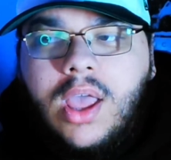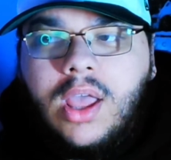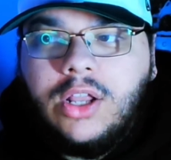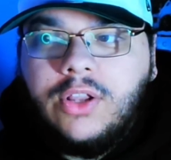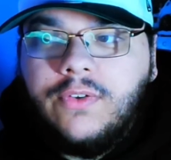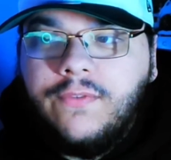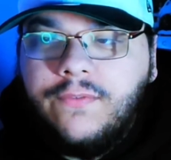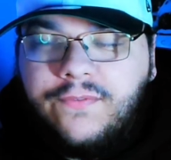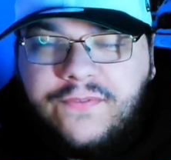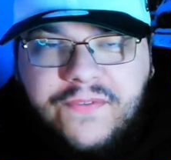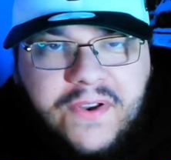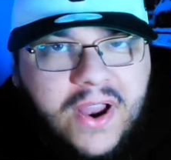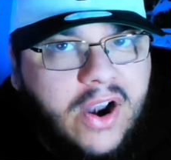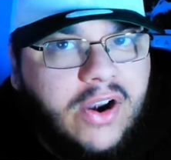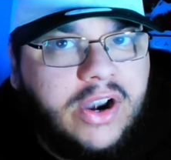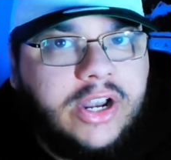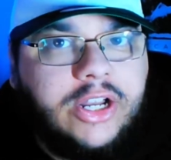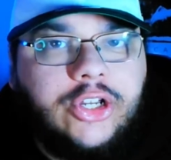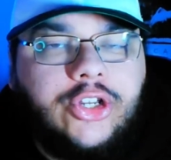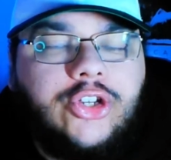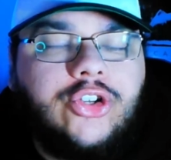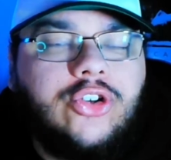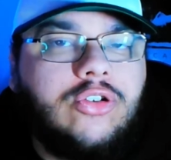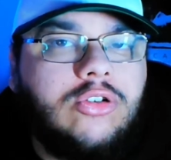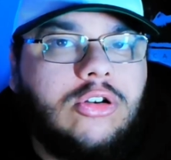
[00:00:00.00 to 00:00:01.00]
Very
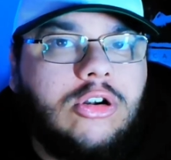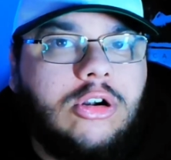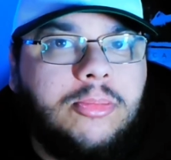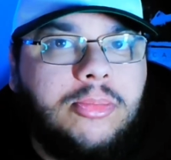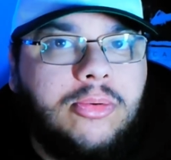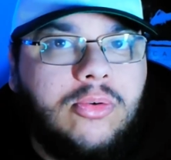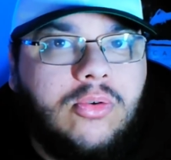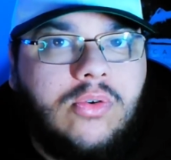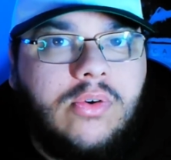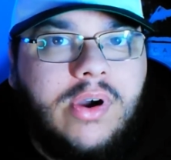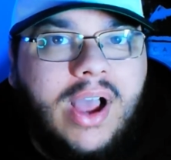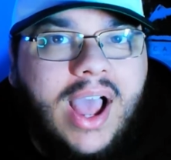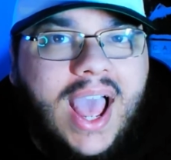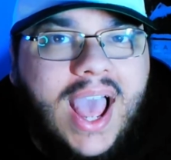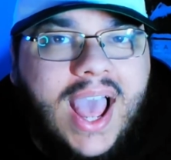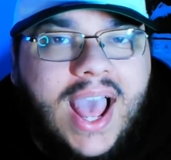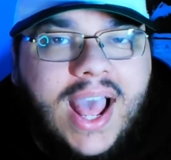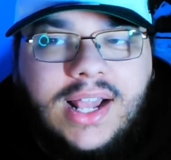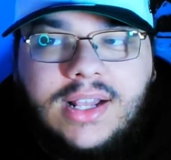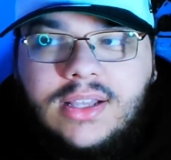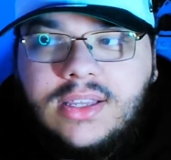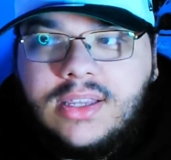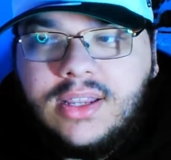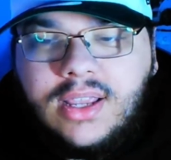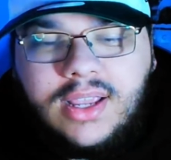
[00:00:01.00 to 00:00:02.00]
durable.
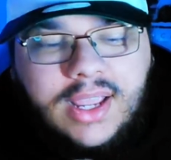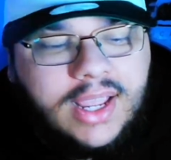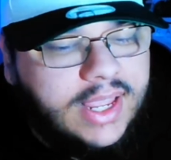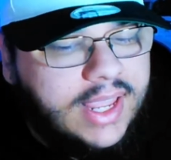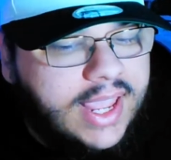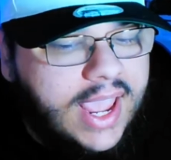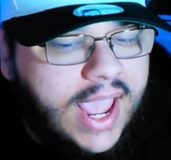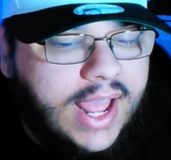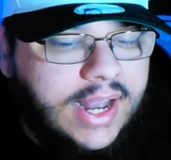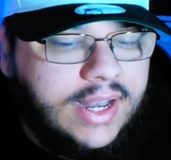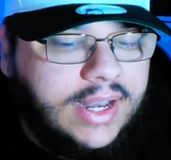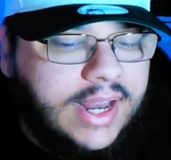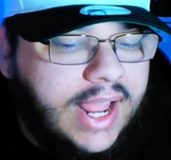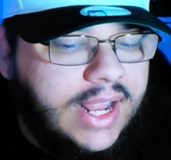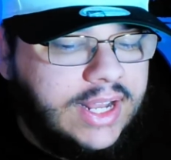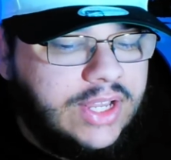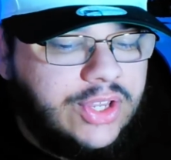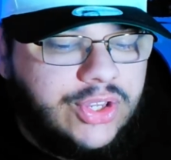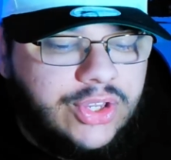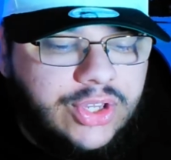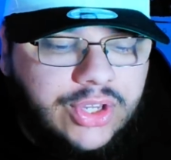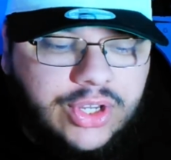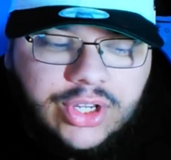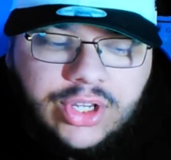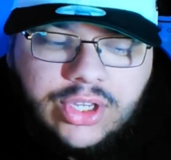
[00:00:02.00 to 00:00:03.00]
And again,
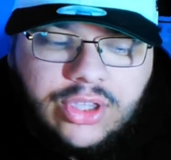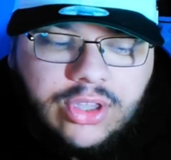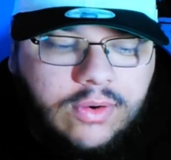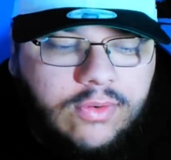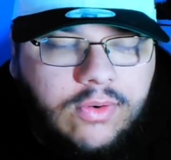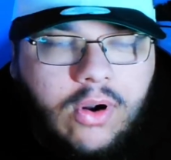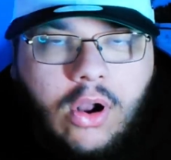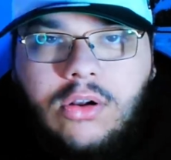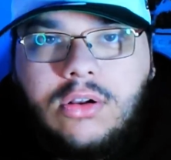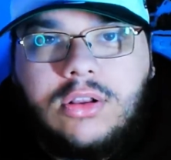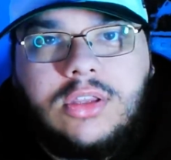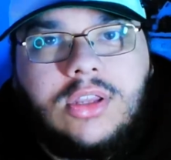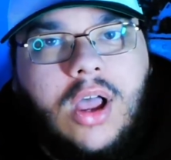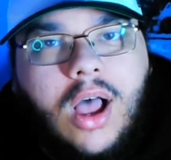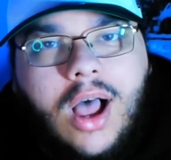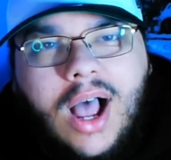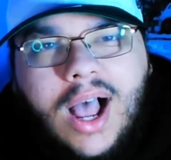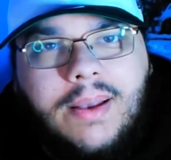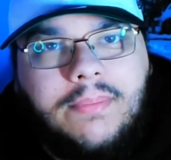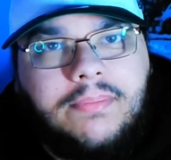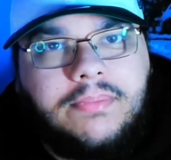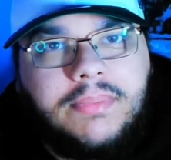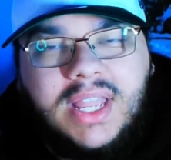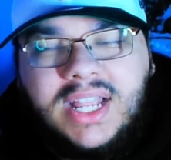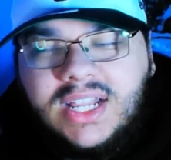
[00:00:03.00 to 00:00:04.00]
it's just the wrong
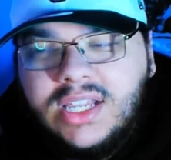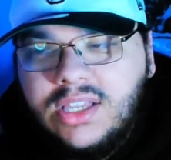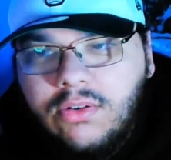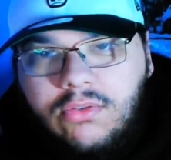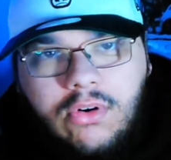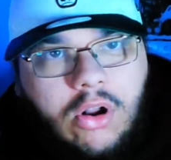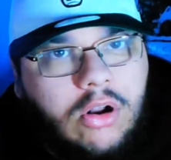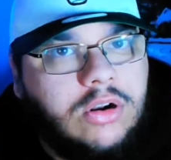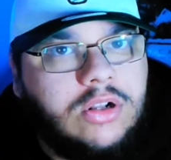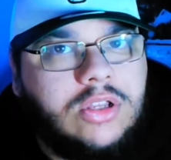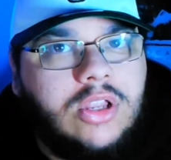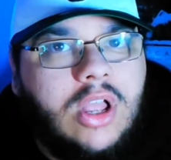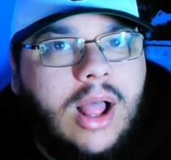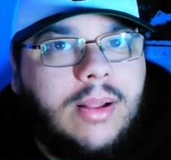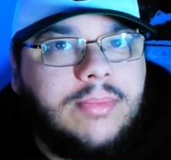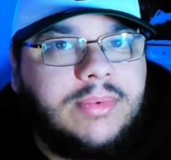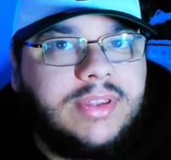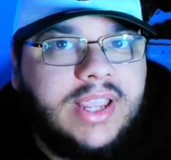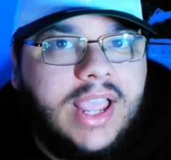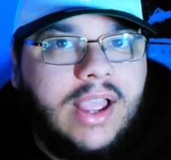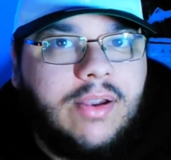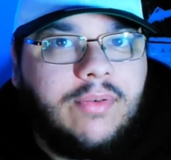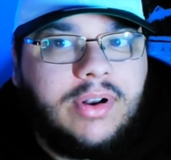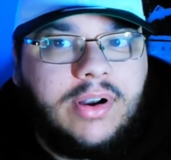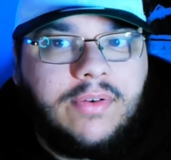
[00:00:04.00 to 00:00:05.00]
time. It's the wrong time to
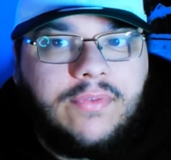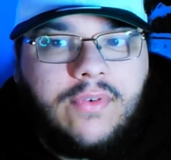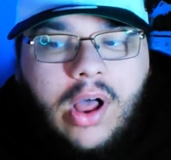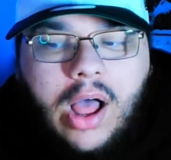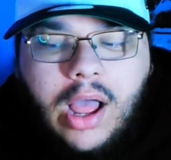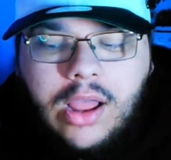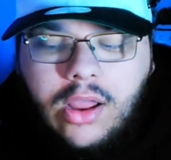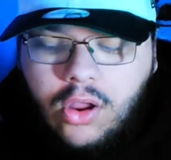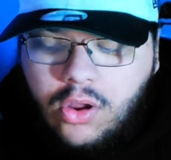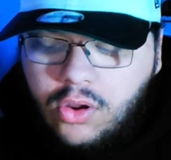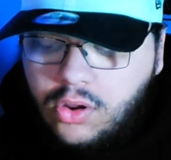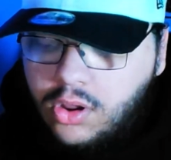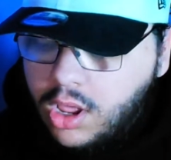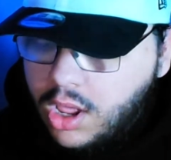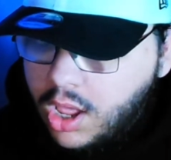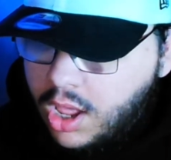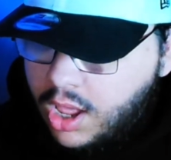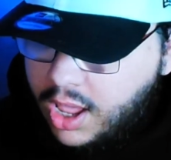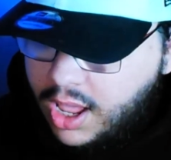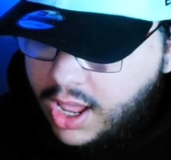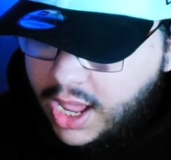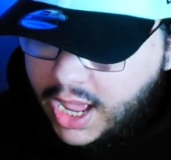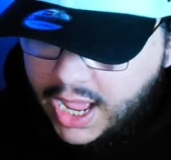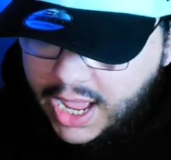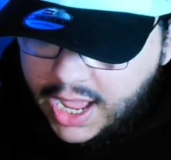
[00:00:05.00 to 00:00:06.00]
get rid of Ayo.
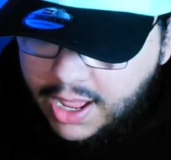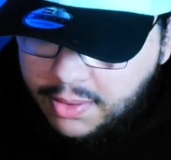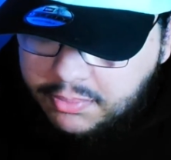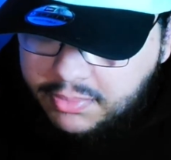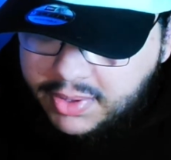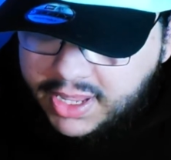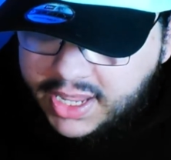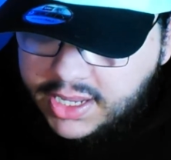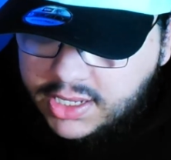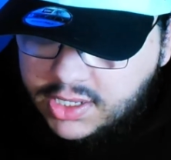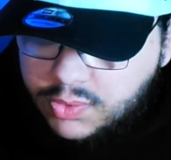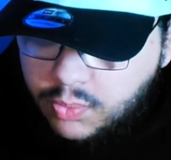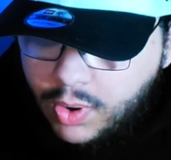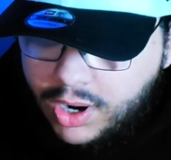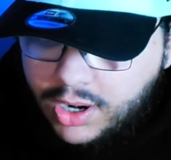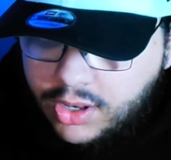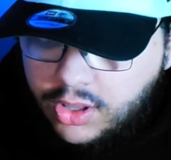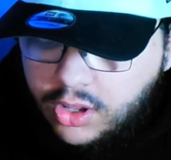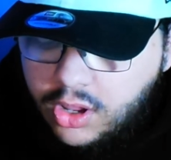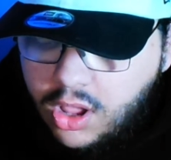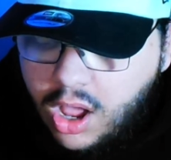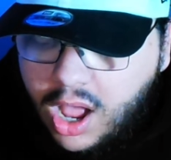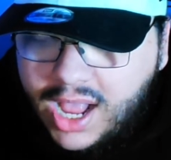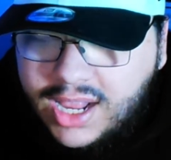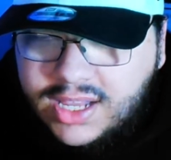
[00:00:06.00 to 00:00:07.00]
Um, he's one of the
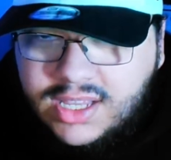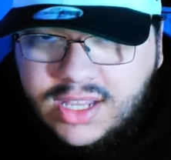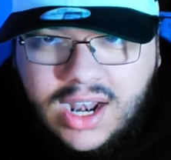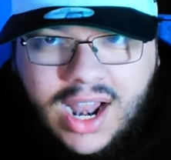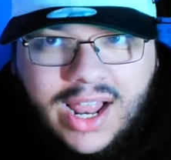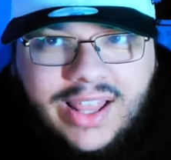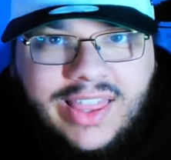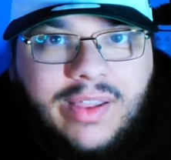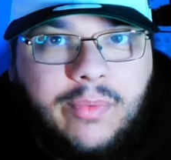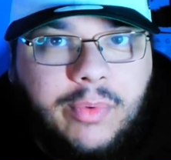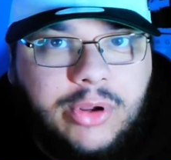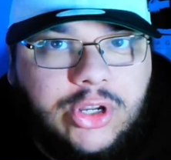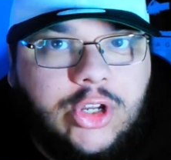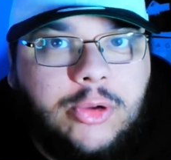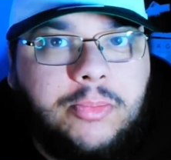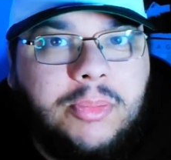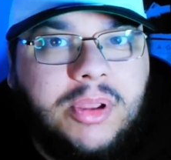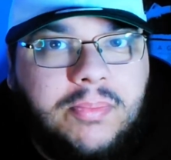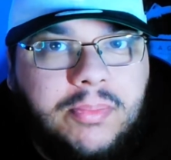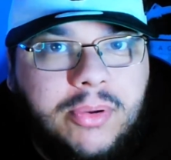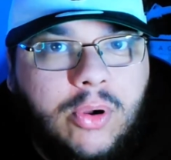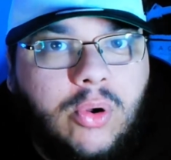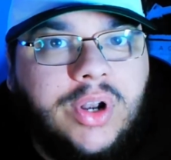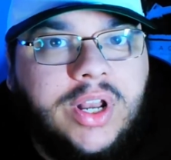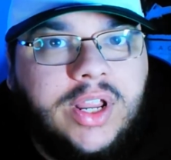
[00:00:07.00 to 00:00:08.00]
guys that I think we should be
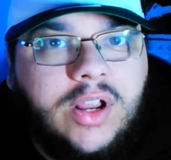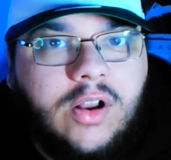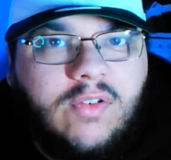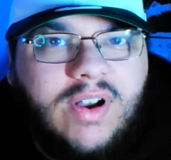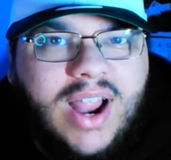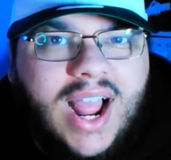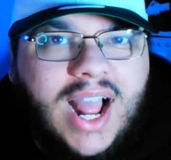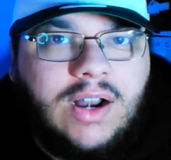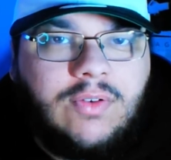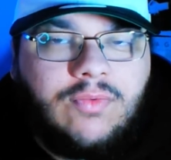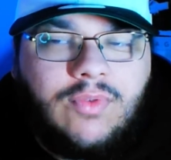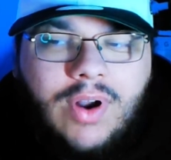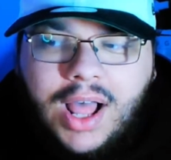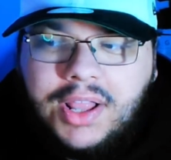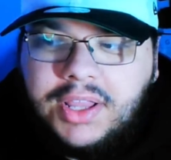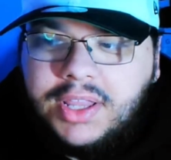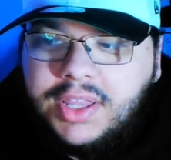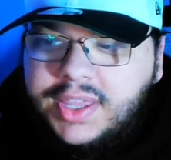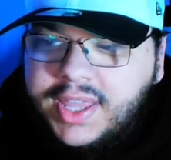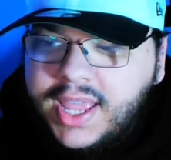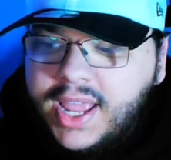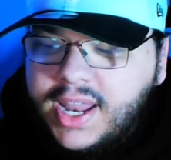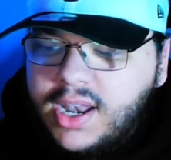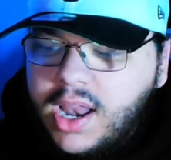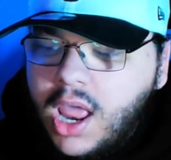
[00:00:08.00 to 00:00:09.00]
building around rather
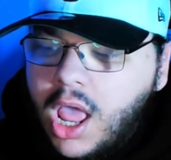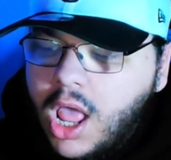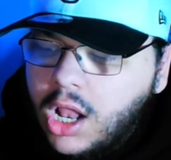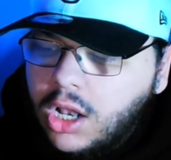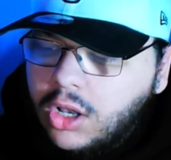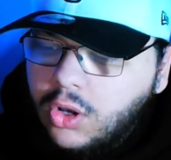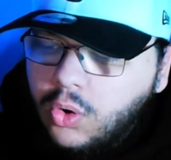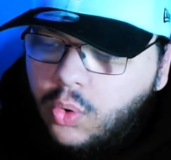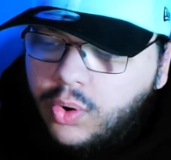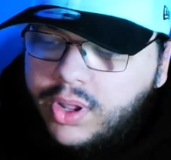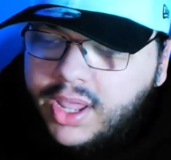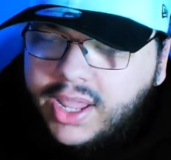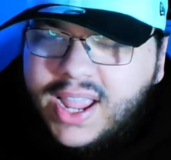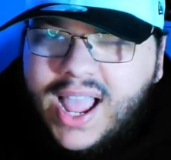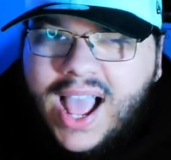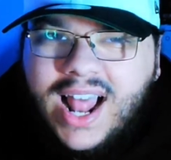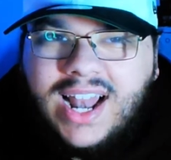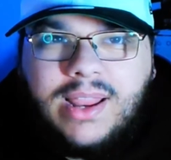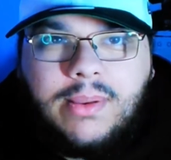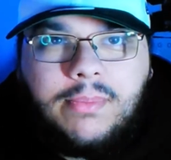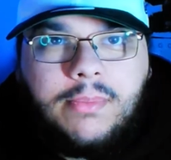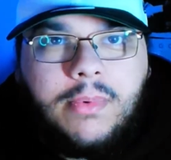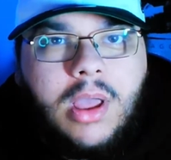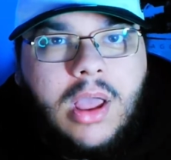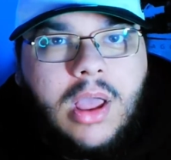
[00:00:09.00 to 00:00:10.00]
than looking at
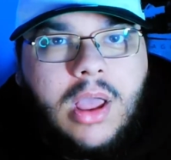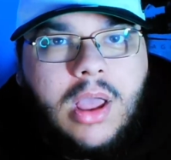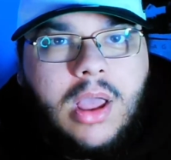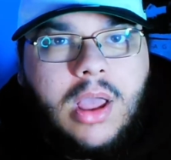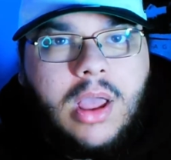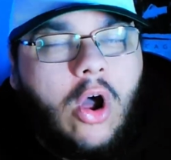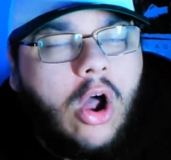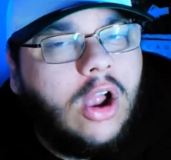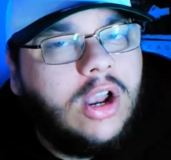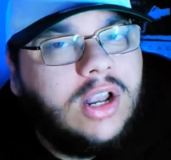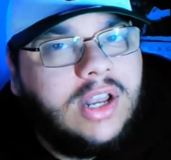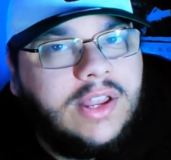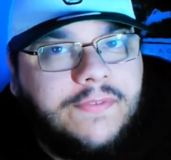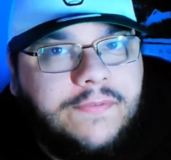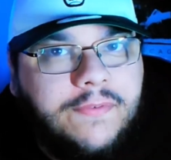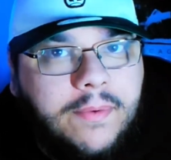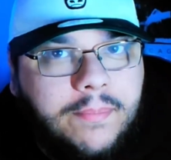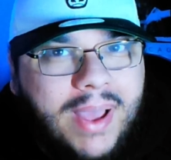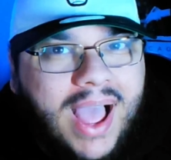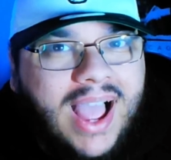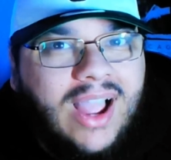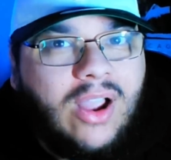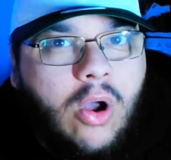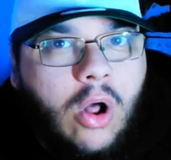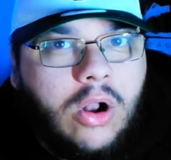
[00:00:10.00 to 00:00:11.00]
him not only for
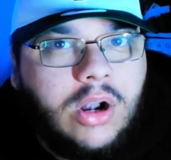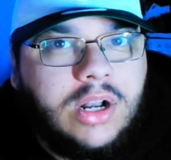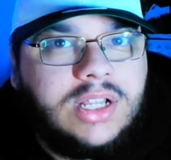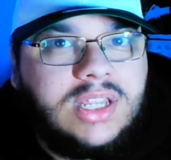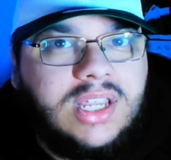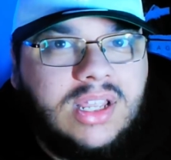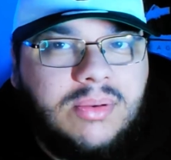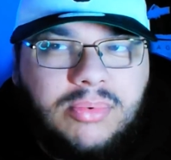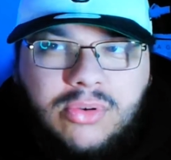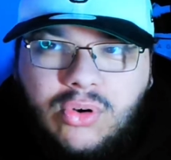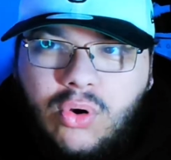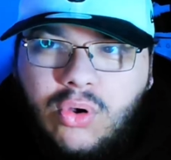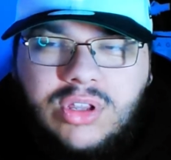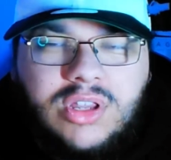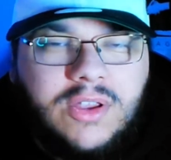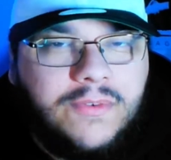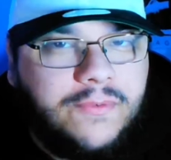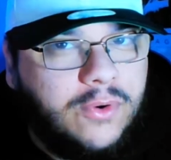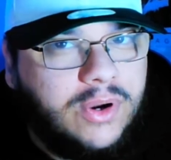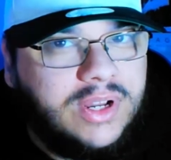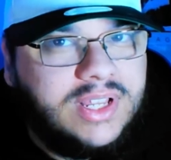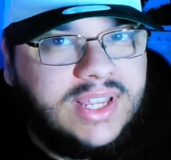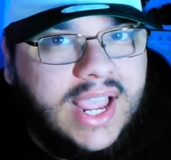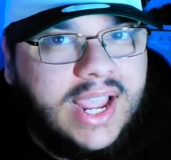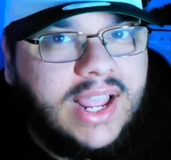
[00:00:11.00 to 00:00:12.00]
Pat Connaughton, but also
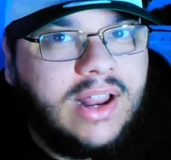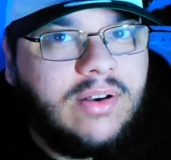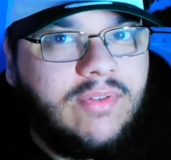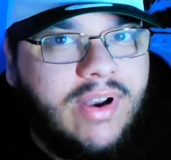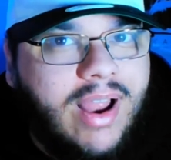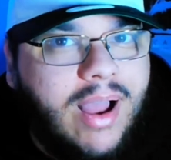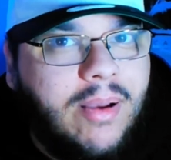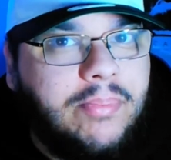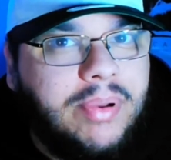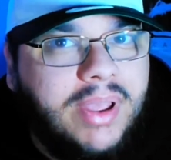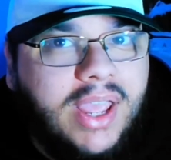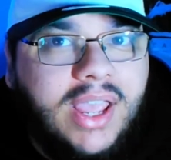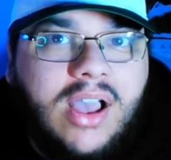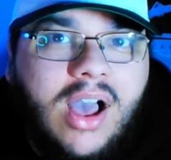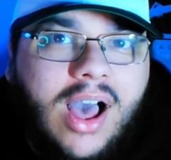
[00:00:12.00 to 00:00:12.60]
for a second round pick.